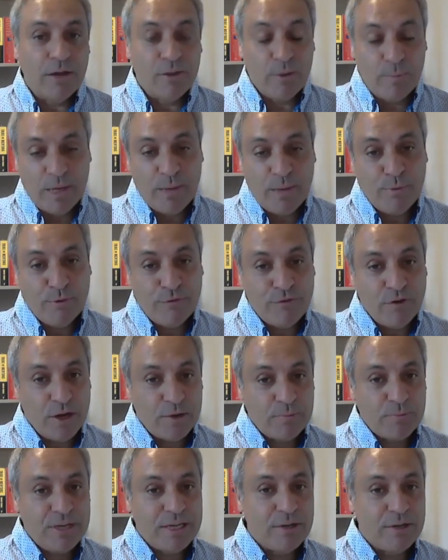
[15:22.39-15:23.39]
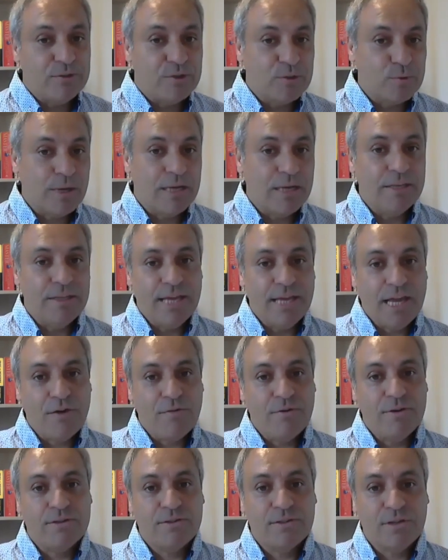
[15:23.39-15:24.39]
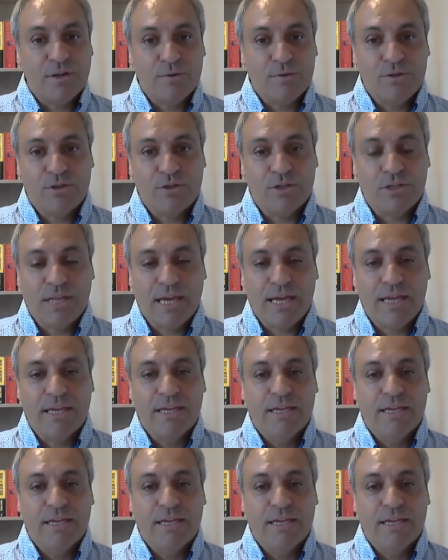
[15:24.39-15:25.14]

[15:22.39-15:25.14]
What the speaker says: other people find deals as well in the area. So should they